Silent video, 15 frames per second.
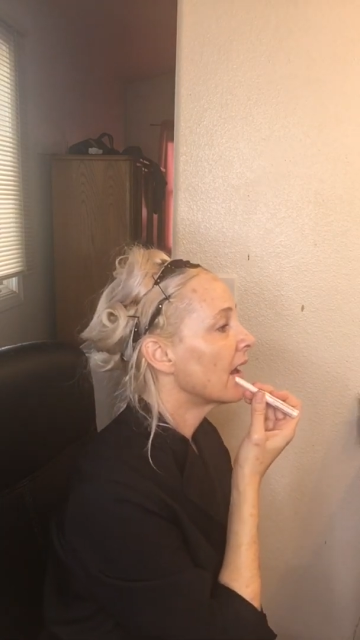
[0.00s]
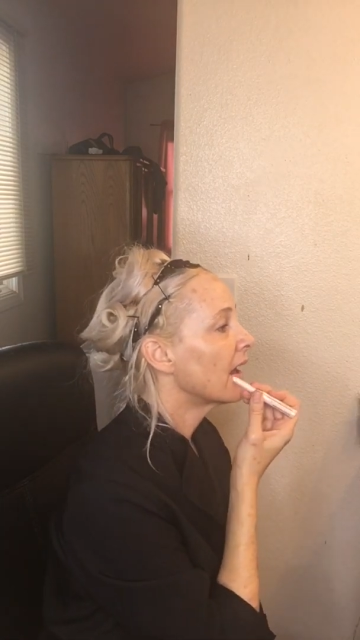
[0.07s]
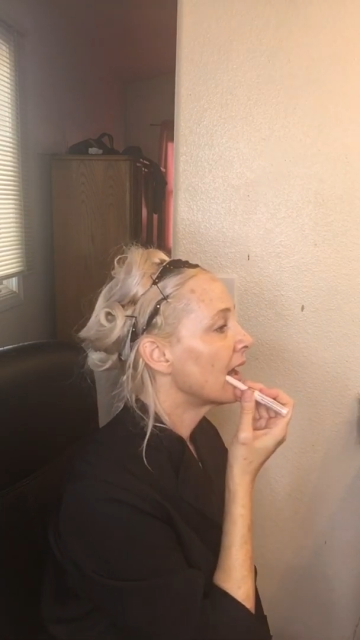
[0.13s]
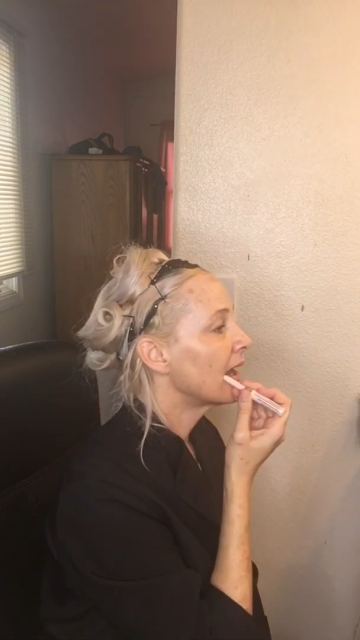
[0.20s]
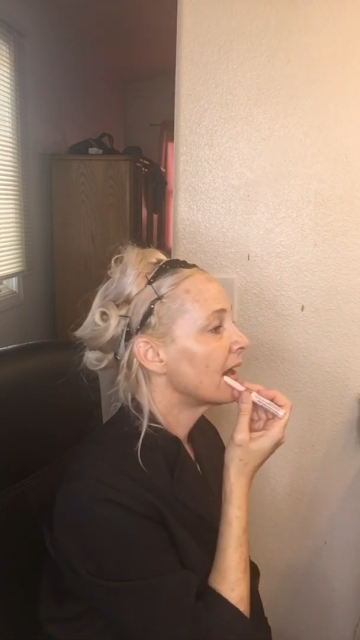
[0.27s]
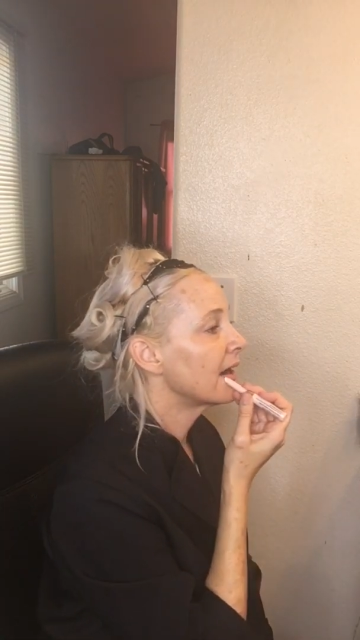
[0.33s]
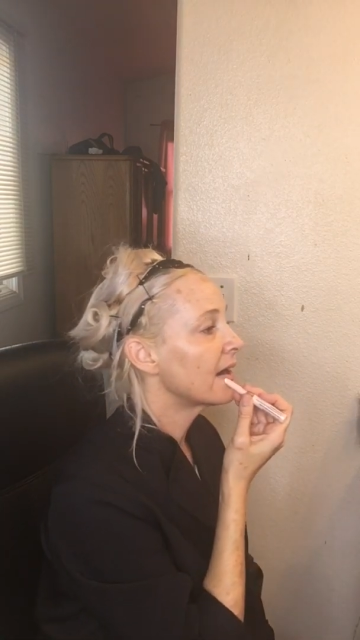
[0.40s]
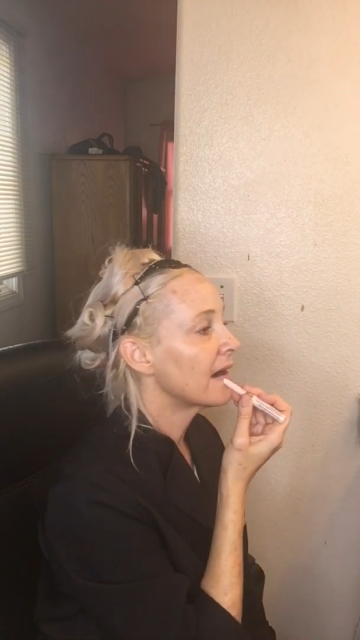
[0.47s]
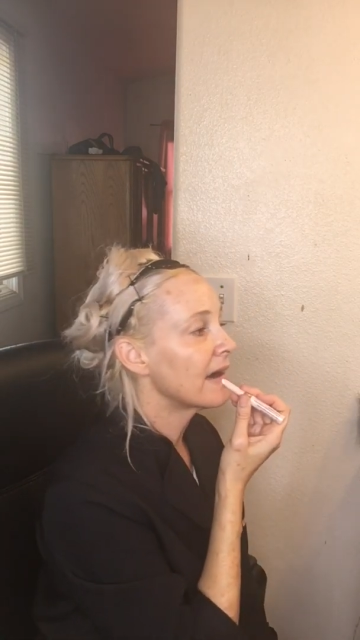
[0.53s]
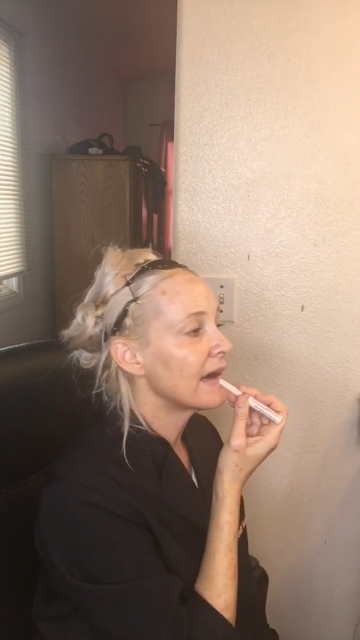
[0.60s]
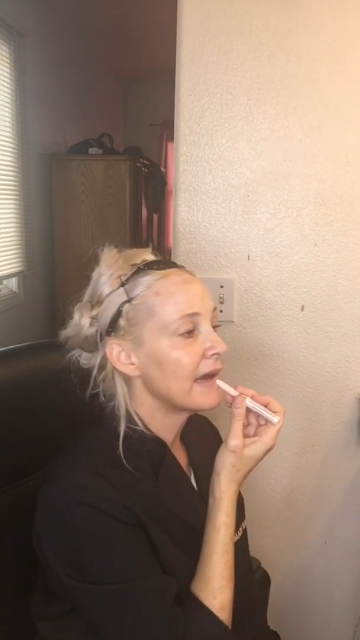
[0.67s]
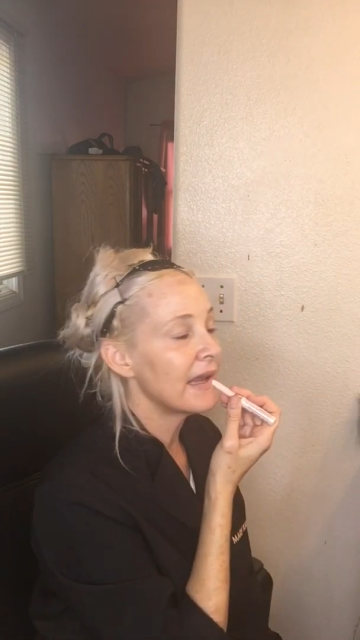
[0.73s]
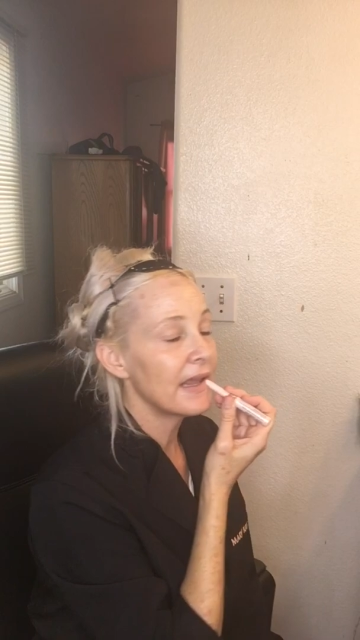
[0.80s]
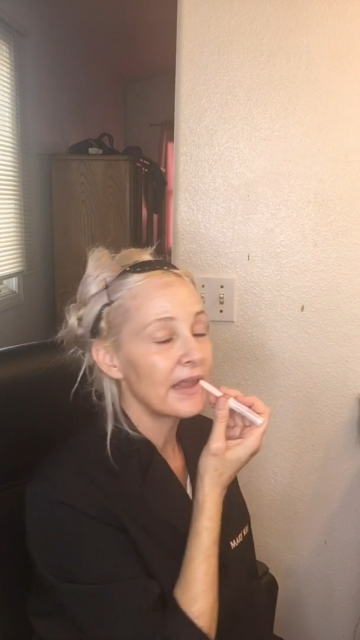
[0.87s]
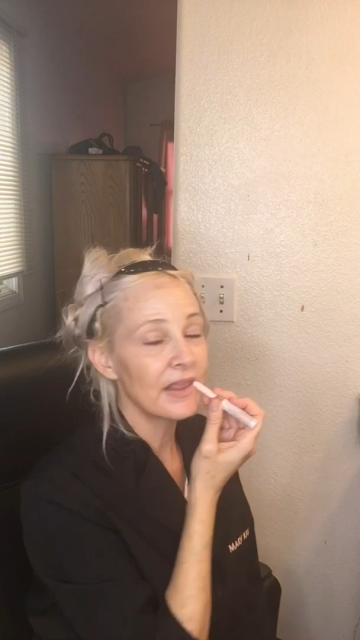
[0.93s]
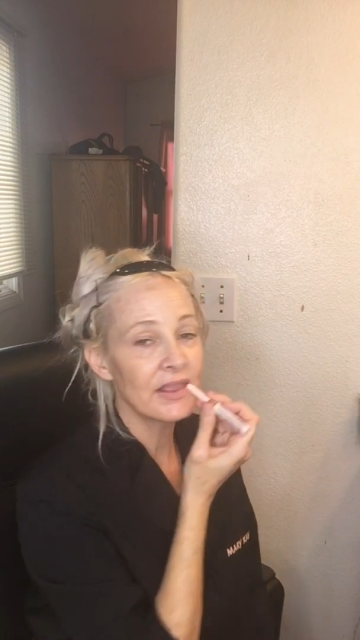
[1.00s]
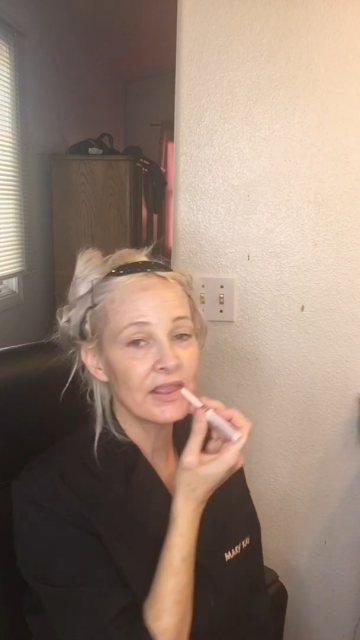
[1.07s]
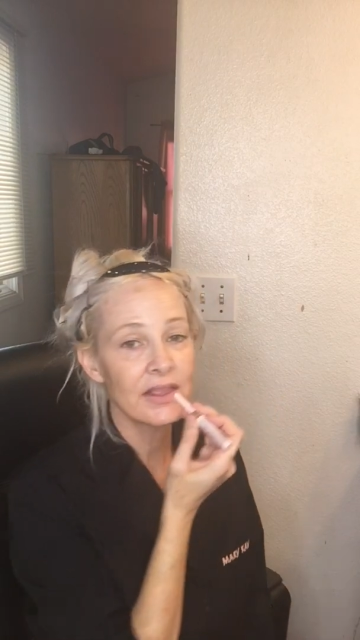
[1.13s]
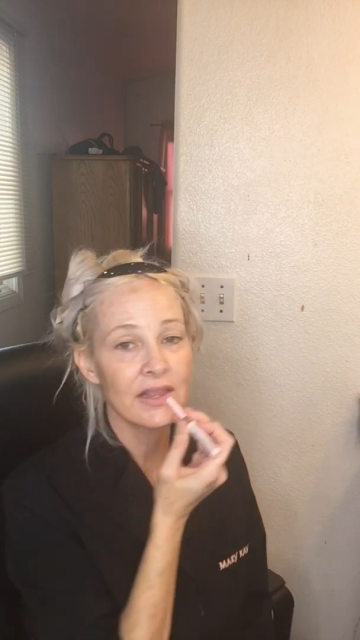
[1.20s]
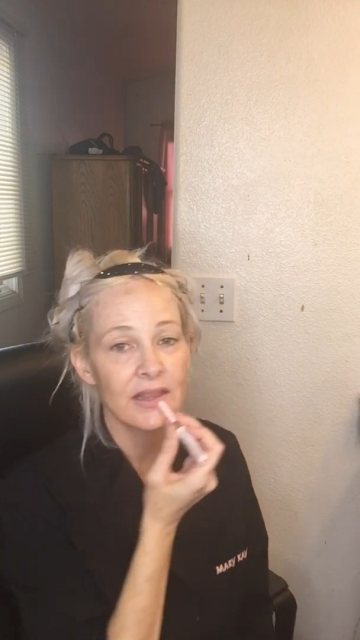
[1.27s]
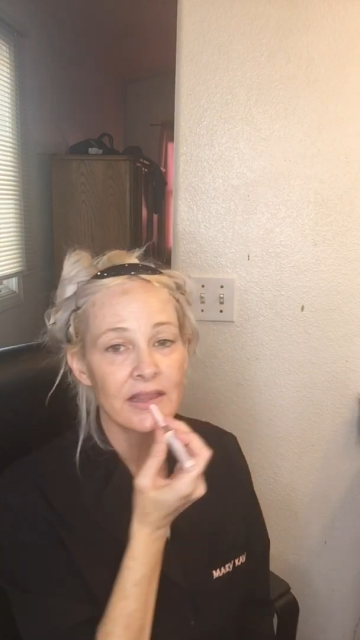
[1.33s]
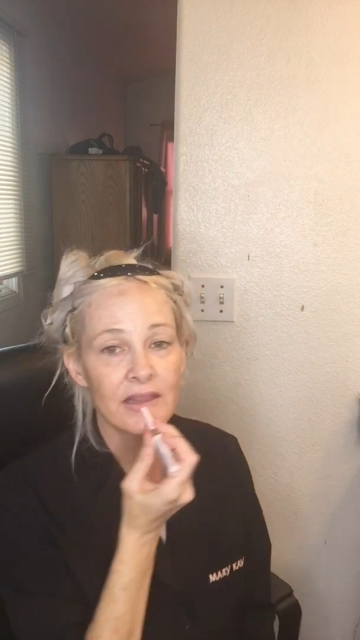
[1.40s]
underneath
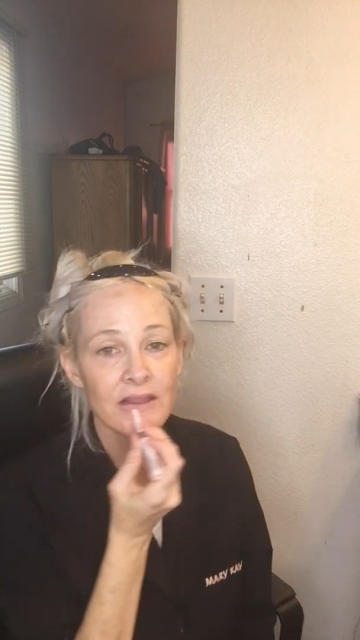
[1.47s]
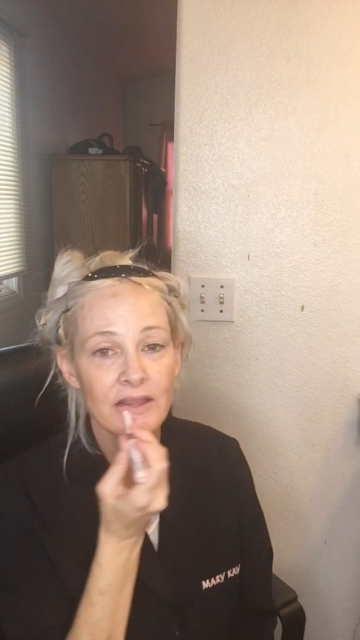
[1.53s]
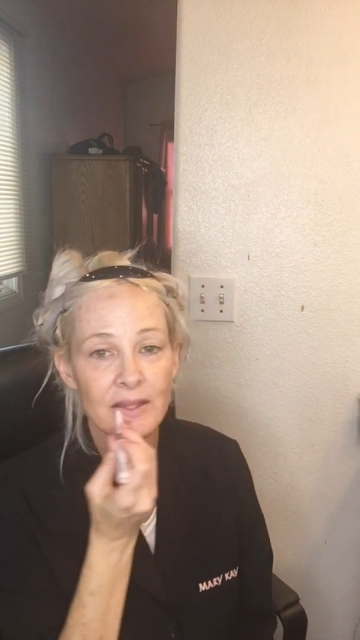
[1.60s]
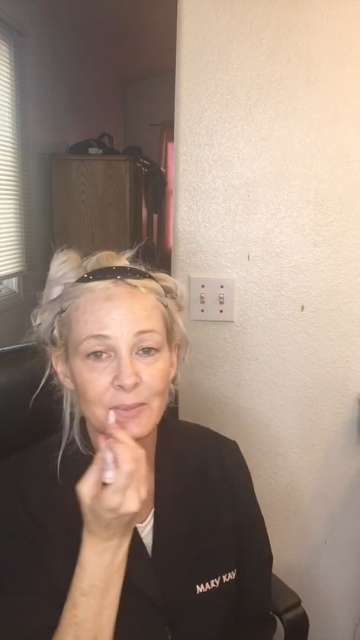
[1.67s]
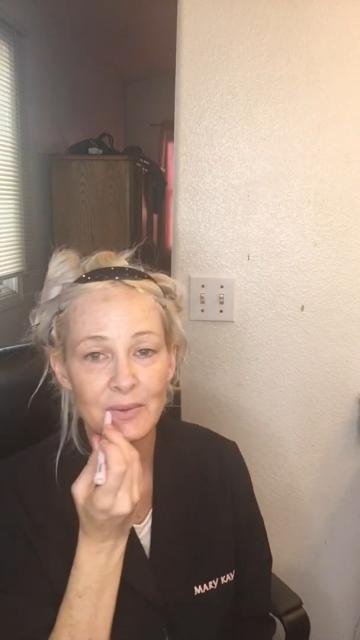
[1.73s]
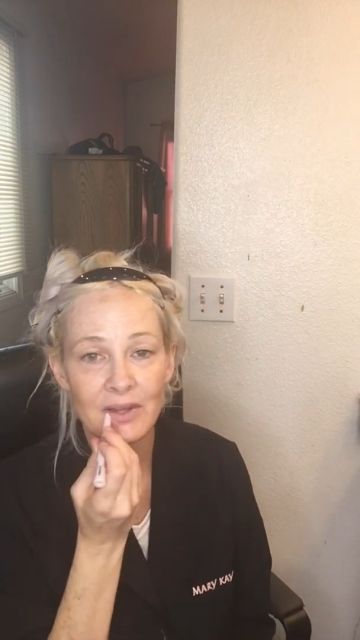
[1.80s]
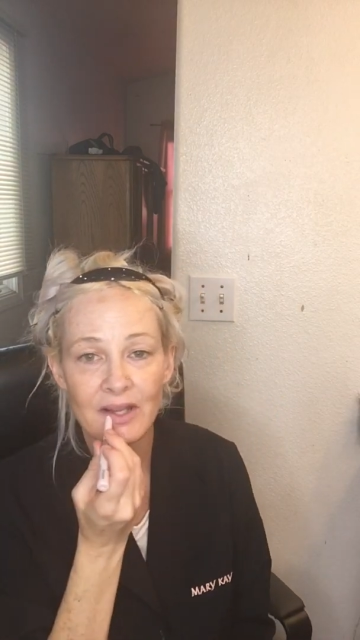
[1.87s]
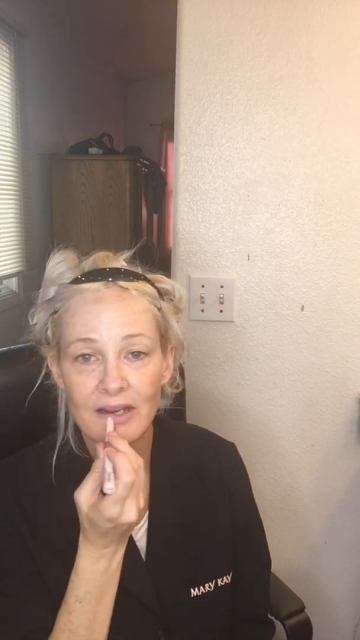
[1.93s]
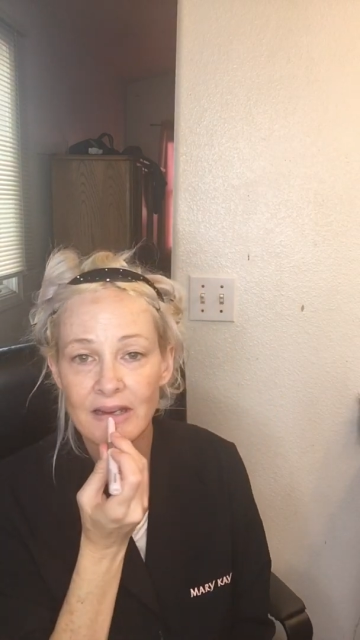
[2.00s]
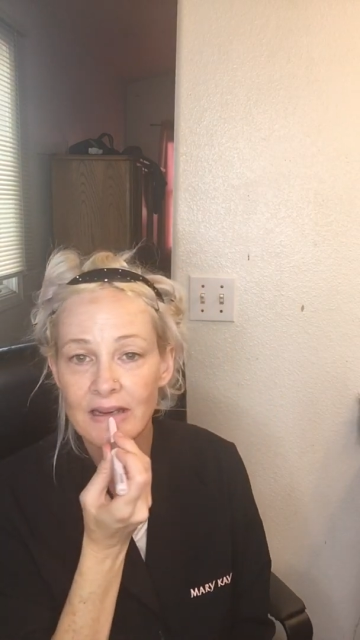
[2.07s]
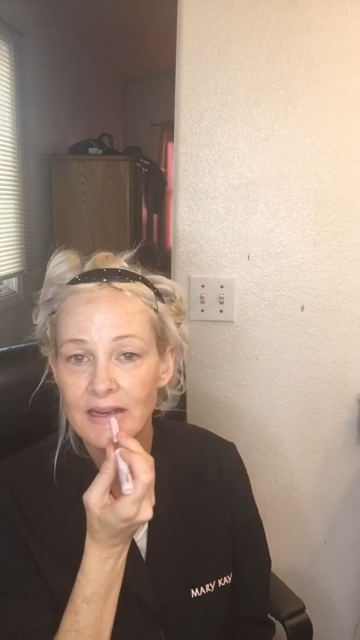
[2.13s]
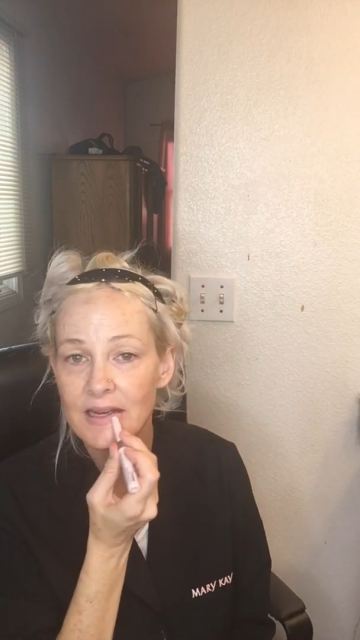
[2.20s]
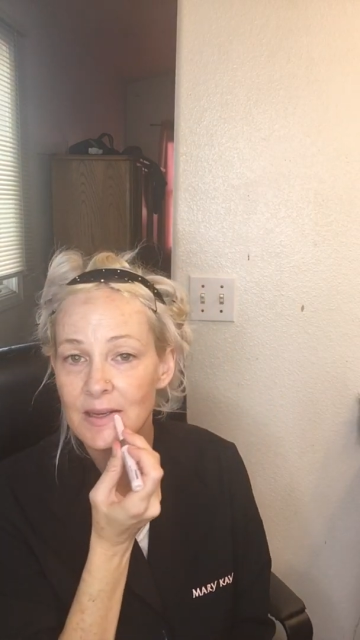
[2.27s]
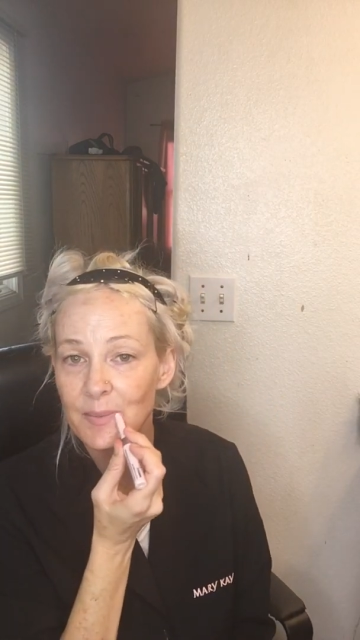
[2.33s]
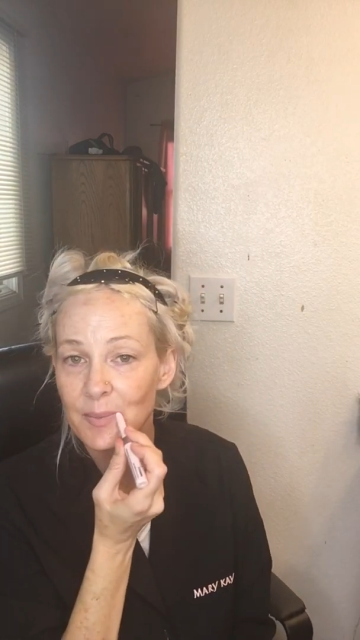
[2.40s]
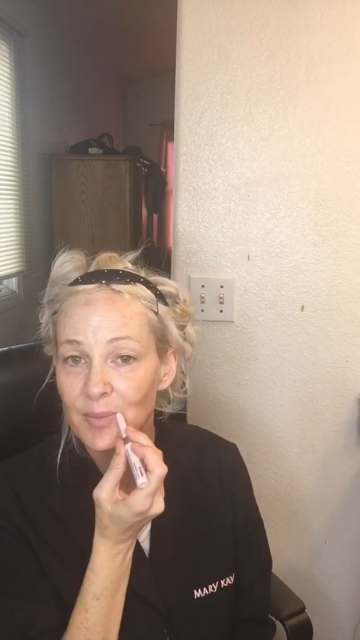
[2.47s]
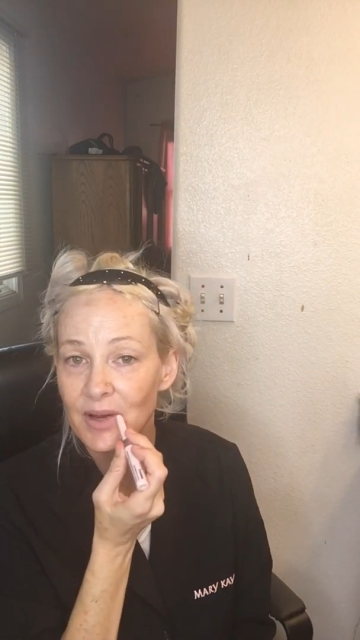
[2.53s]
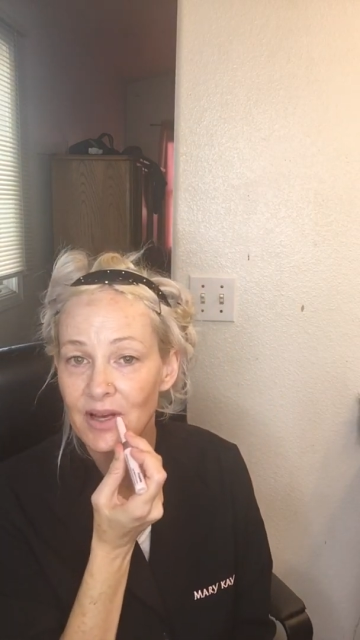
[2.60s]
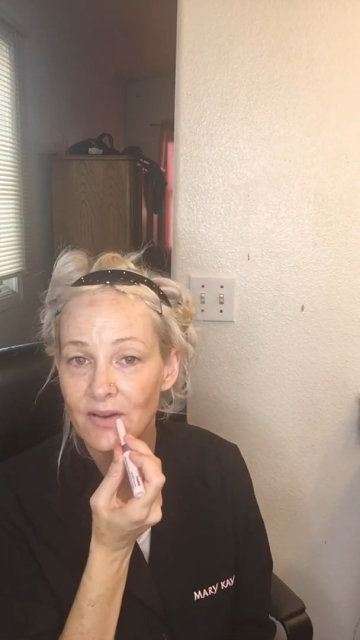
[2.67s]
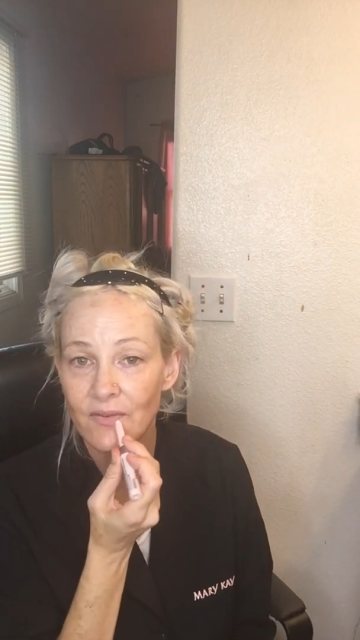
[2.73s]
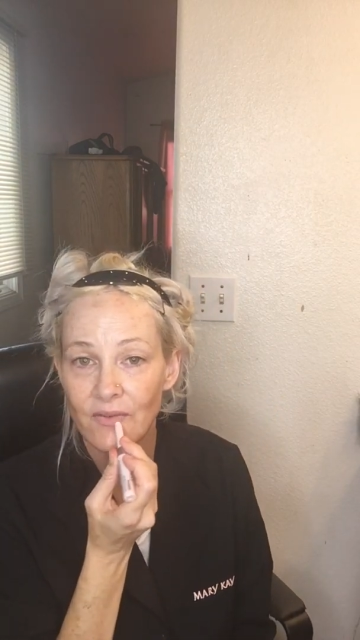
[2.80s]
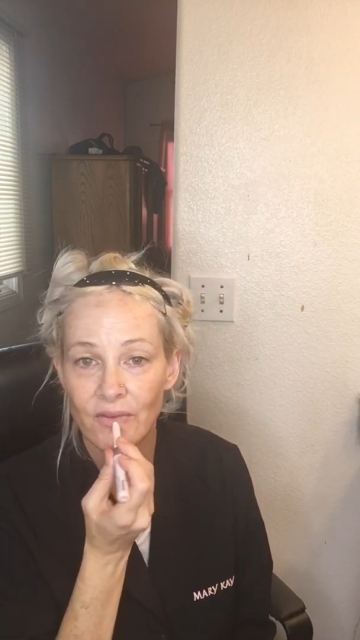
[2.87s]
the lip line and
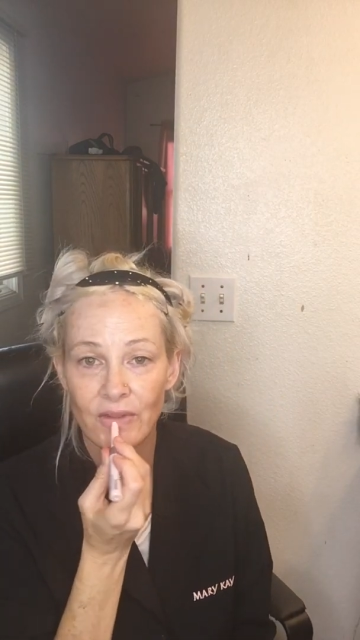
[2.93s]
above